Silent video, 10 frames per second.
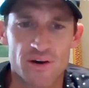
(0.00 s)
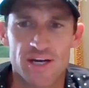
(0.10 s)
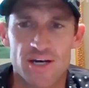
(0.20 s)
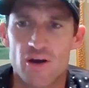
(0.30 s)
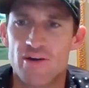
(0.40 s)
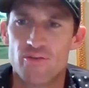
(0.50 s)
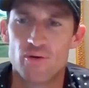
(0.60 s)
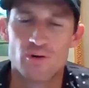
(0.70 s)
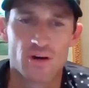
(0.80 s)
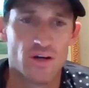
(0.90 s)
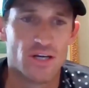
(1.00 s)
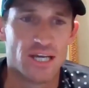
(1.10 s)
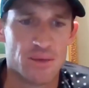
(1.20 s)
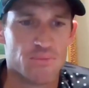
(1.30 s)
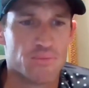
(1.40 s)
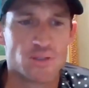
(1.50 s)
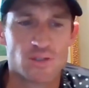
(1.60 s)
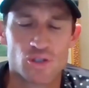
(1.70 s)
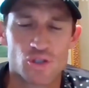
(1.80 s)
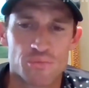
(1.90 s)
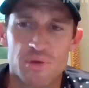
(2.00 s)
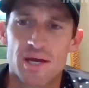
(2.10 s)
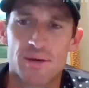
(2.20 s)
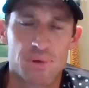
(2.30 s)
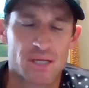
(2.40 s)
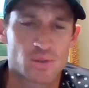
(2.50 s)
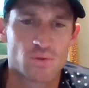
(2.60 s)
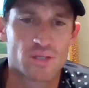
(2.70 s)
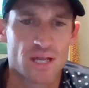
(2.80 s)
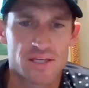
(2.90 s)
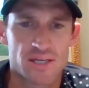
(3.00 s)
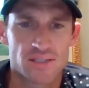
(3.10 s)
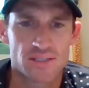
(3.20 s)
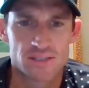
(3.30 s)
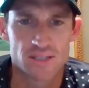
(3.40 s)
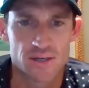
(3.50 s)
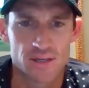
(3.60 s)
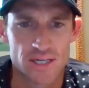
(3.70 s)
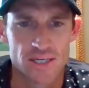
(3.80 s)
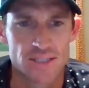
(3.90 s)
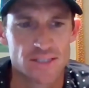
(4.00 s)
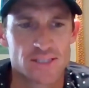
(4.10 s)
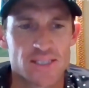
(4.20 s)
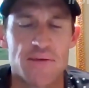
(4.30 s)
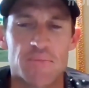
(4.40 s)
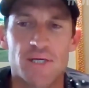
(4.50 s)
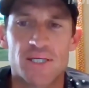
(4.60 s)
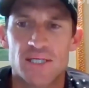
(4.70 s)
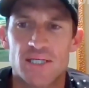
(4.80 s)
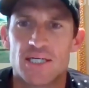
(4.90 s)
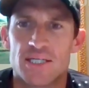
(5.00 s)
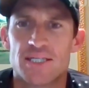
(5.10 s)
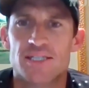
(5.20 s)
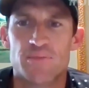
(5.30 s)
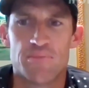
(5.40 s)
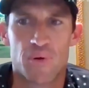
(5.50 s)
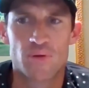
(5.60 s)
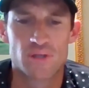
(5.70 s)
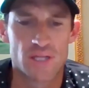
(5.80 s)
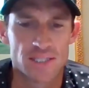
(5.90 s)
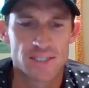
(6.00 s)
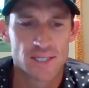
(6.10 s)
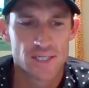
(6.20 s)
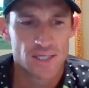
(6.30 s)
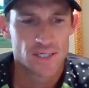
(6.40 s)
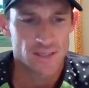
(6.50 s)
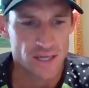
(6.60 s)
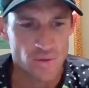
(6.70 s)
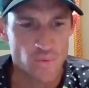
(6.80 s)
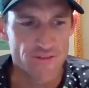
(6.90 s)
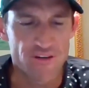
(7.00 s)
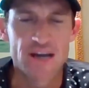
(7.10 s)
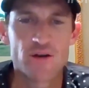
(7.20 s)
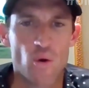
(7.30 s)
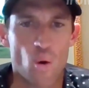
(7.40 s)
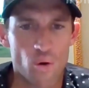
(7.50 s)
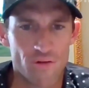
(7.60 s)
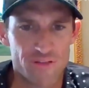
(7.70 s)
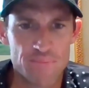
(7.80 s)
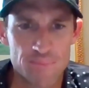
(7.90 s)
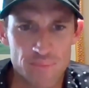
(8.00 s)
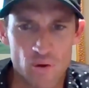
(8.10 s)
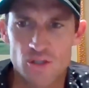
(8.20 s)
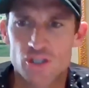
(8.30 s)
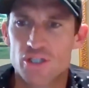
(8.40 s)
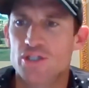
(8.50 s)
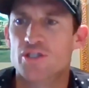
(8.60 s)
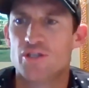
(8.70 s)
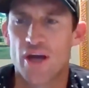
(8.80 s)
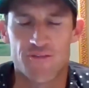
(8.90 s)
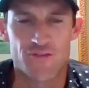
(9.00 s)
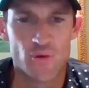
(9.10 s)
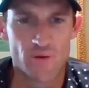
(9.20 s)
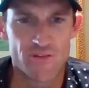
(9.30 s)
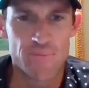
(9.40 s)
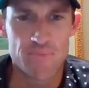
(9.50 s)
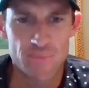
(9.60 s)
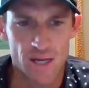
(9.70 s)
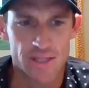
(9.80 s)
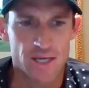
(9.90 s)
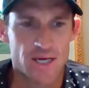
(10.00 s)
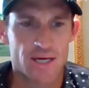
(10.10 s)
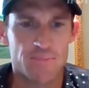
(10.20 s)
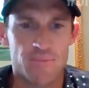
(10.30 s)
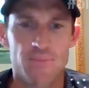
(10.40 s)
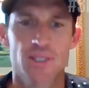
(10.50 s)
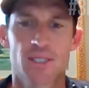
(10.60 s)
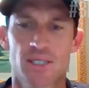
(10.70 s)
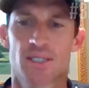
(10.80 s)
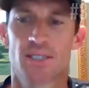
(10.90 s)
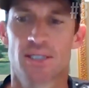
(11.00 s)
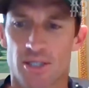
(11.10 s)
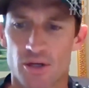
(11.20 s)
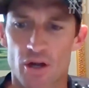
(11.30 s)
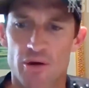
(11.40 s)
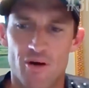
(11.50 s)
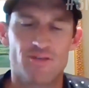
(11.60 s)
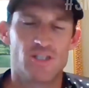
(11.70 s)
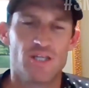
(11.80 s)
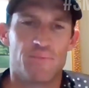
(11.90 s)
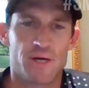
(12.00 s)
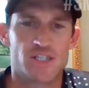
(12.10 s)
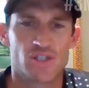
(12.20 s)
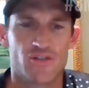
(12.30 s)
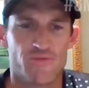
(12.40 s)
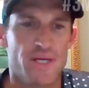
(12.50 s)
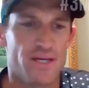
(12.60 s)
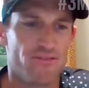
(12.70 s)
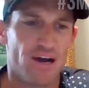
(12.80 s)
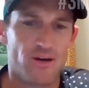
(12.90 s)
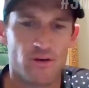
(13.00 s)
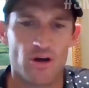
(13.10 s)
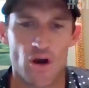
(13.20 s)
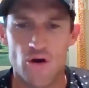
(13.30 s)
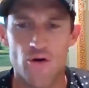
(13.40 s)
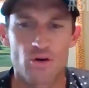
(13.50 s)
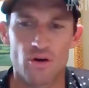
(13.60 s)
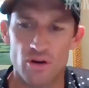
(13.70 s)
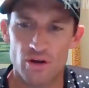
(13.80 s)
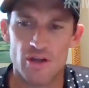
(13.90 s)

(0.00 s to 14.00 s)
cricket going forward. Not only him, Milton Shumba, and plus all the other youngsters that are here in this team. I think it's important that we value all of them, not just a few of them. I think, you know, obviously the pressures of being valued alone,